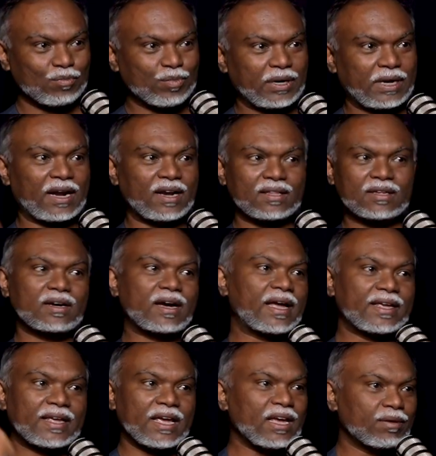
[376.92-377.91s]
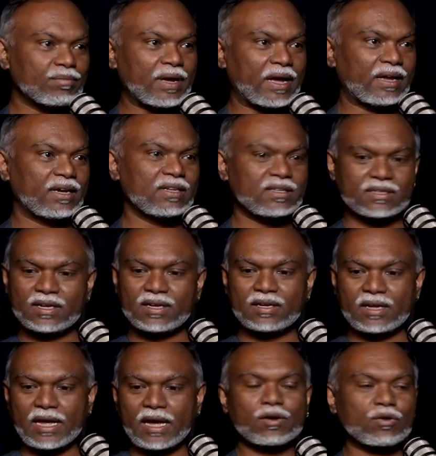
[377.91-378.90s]
But another guy came and he said,
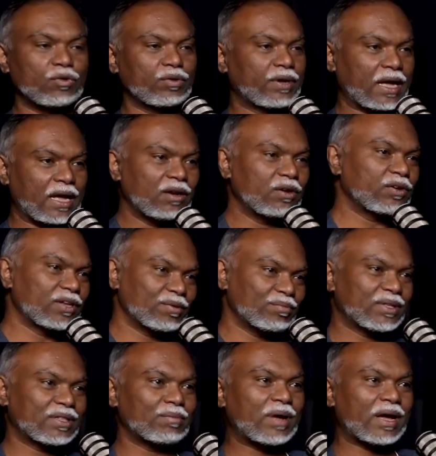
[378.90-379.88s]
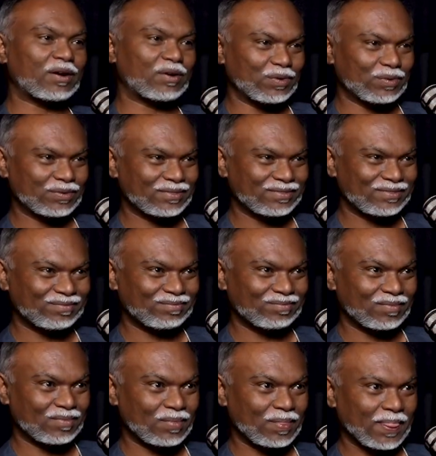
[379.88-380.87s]
hello, give me the mango.
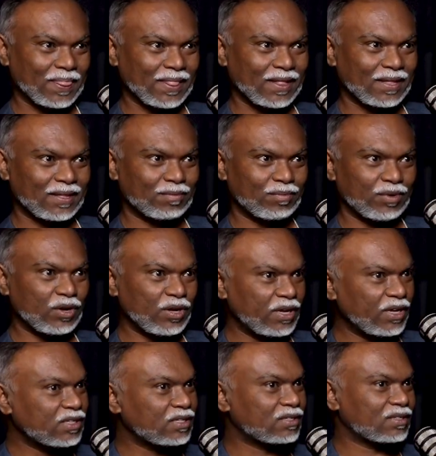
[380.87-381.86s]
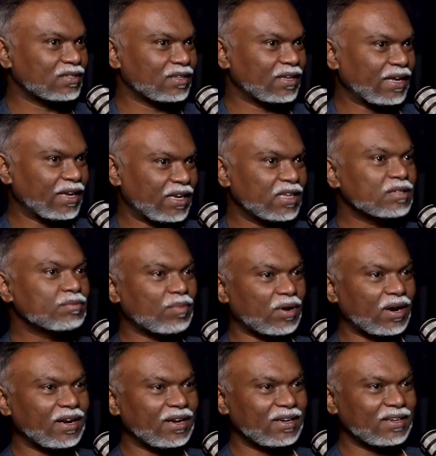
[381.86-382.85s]
In his
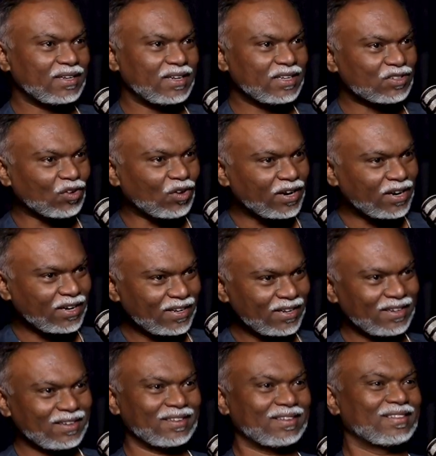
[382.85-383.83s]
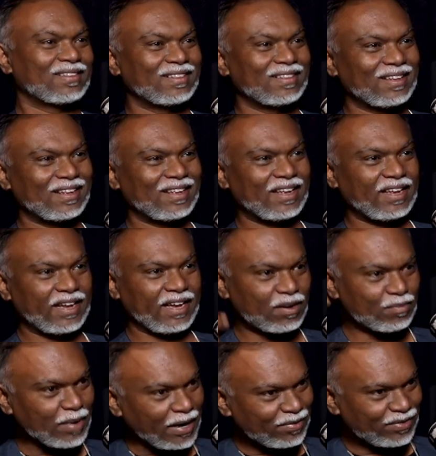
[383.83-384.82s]
mind, he's already in a
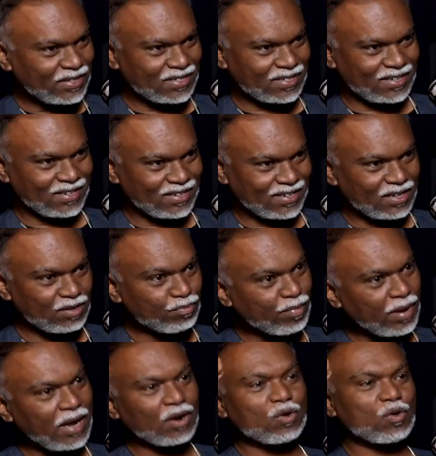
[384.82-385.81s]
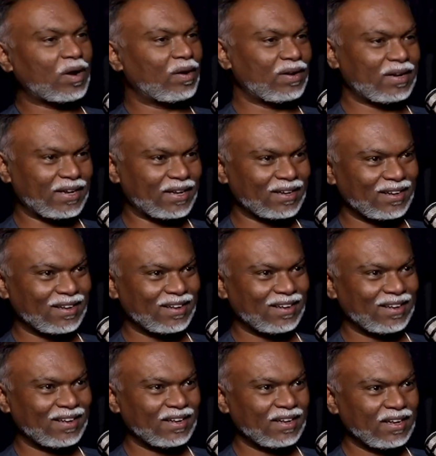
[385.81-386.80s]
manifested mango I'll take.
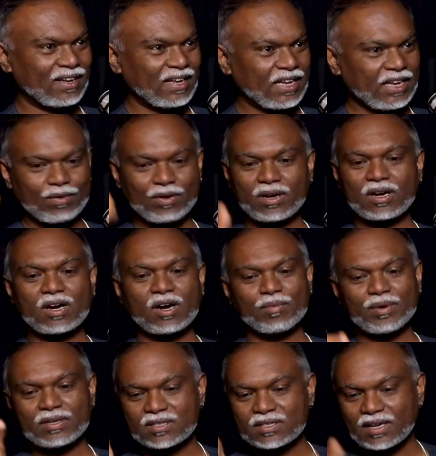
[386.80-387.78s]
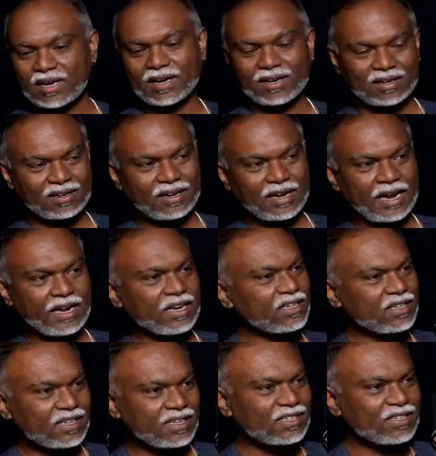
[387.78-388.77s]
He will come and select, and it is
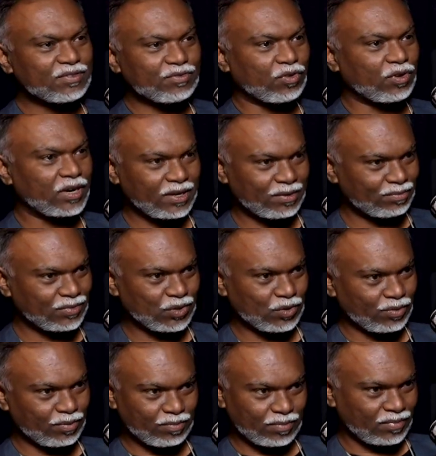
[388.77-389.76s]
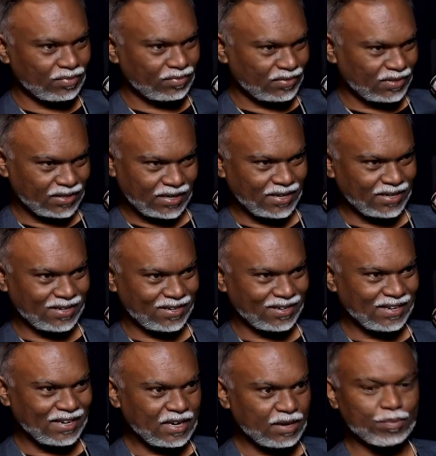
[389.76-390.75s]
easy for him to get it.
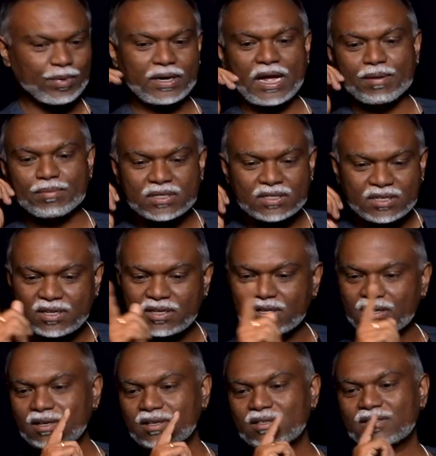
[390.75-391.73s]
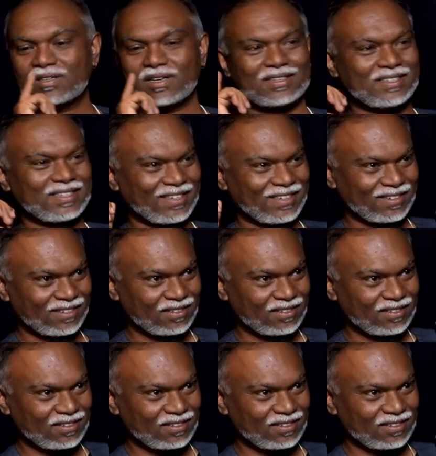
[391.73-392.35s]
But I'm still searching.